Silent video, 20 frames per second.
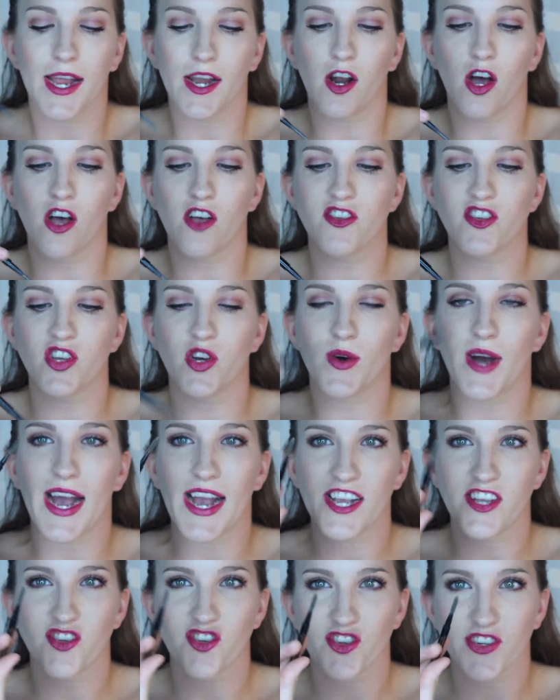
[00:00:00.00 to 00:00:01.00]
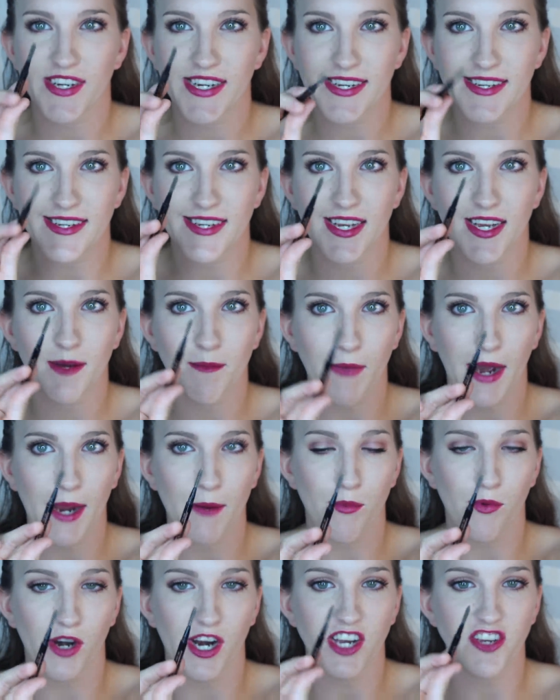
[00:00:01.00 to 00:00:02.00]
And also I treat my
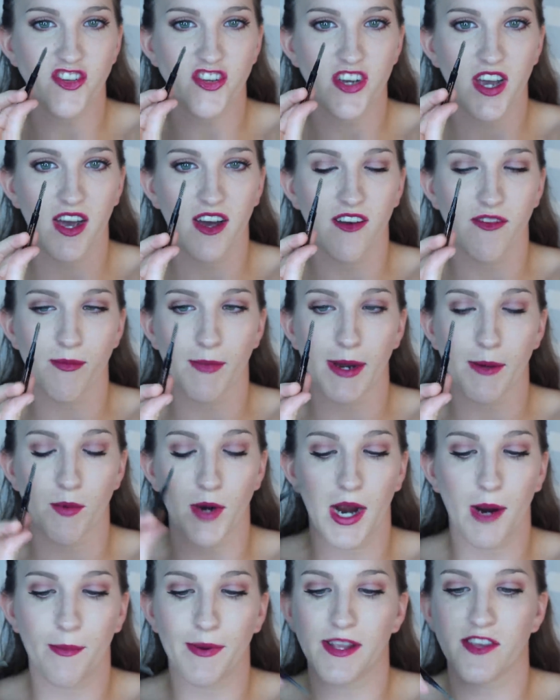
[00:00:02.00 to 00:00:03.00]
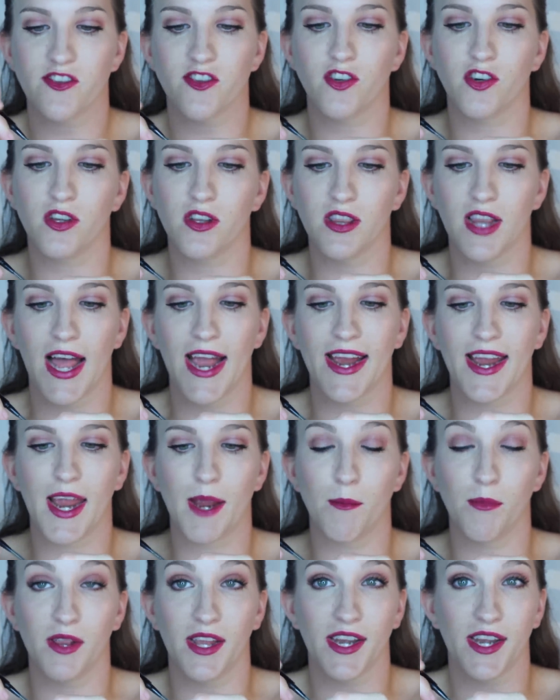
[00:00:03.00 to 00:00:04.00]
brush of my brow pencil like
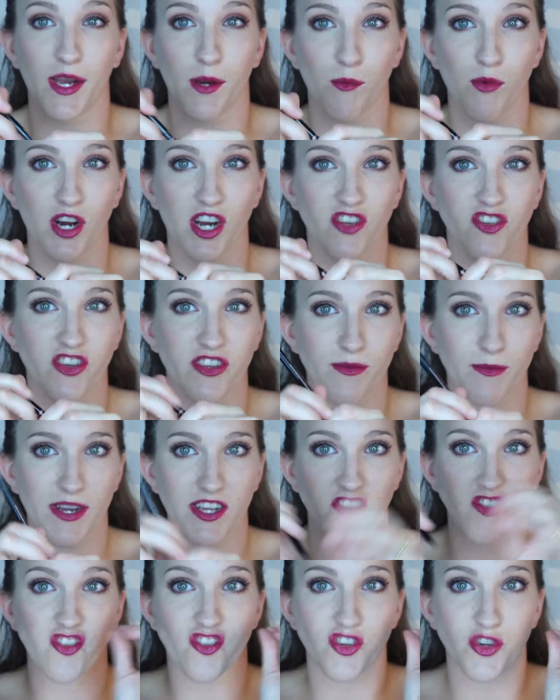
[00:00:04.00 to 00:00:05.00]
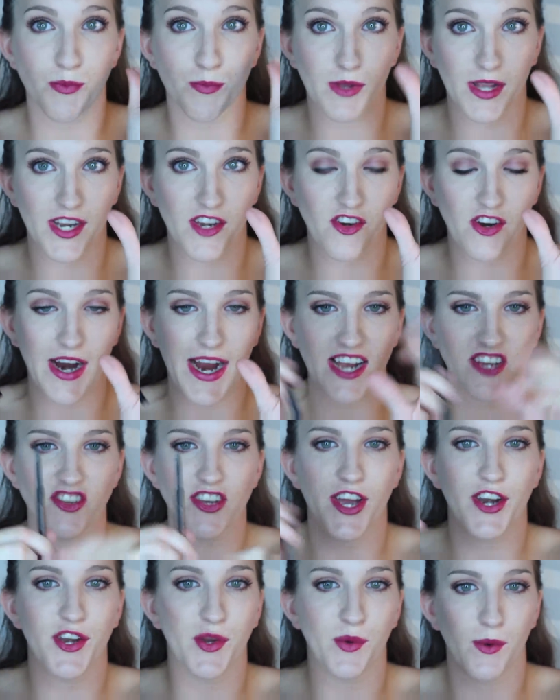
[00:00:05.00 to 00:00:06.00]
a blending brush. As much as you blend your
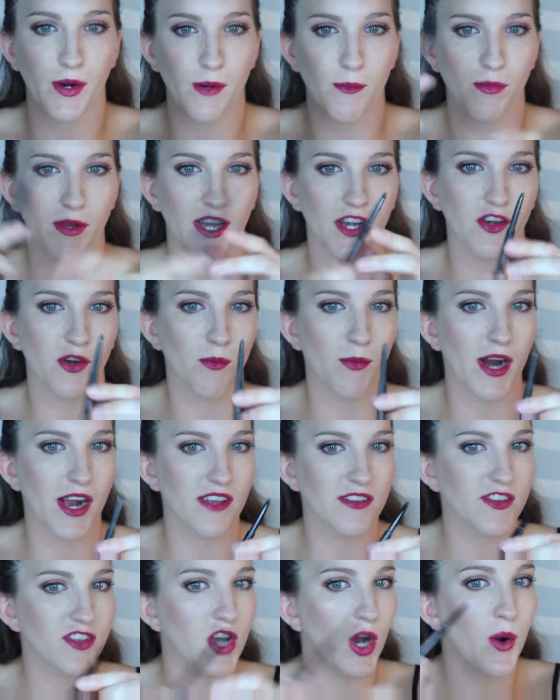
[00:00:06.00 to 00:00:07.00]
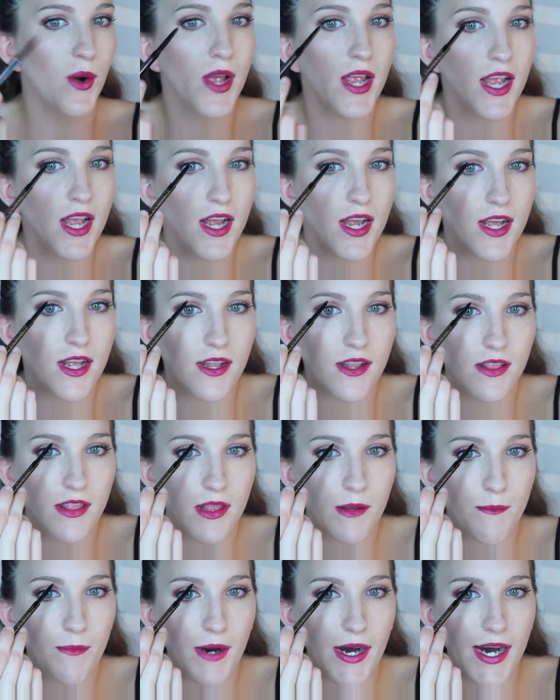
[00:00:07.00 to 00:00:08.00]
eyeshadow, you want to blend your brows. So
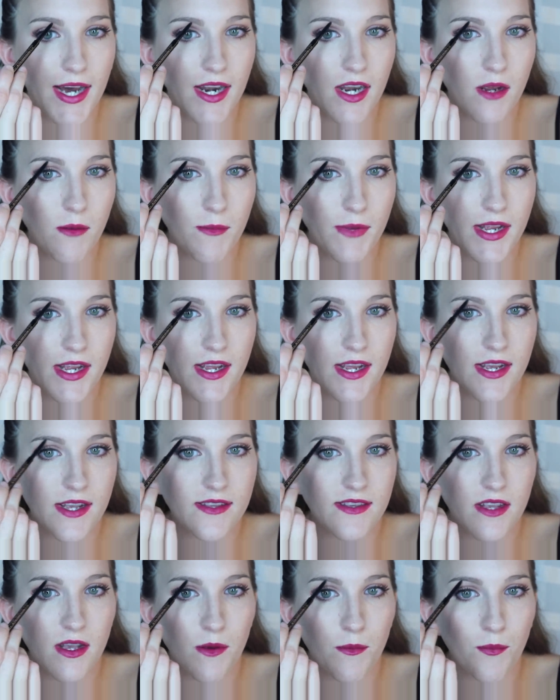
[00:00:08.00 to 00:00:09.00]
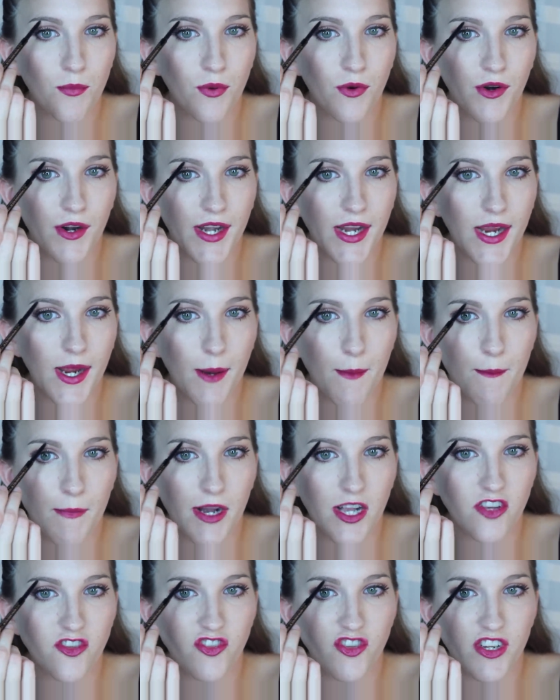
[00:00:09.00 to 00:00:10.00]
the bottom is pretty
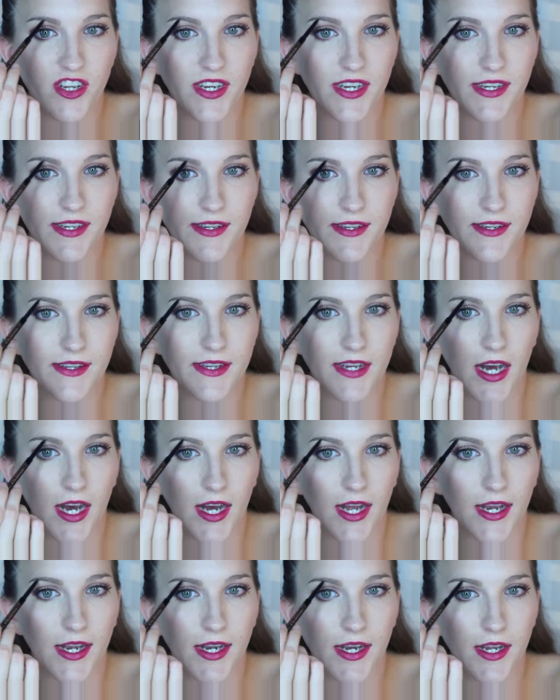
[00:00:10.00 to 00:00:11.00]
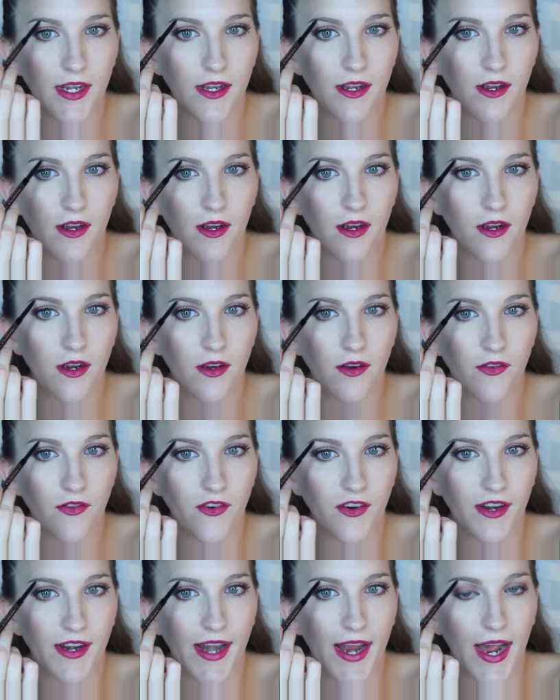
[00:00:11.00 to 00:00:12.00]
much done
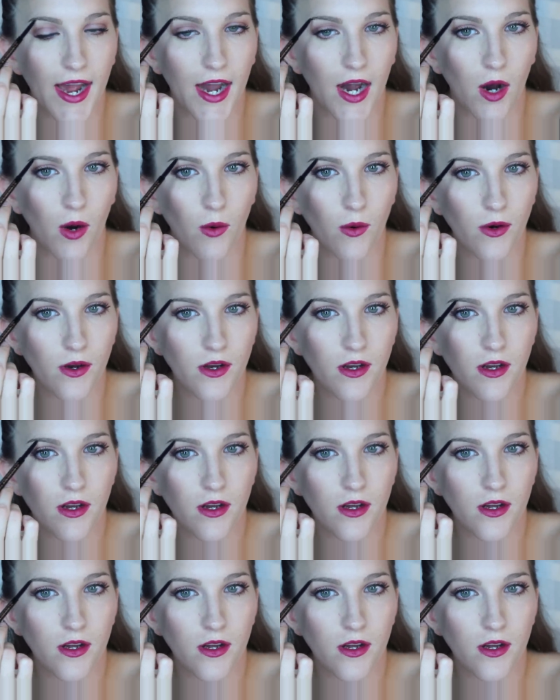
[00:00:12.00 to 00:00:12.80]
for now.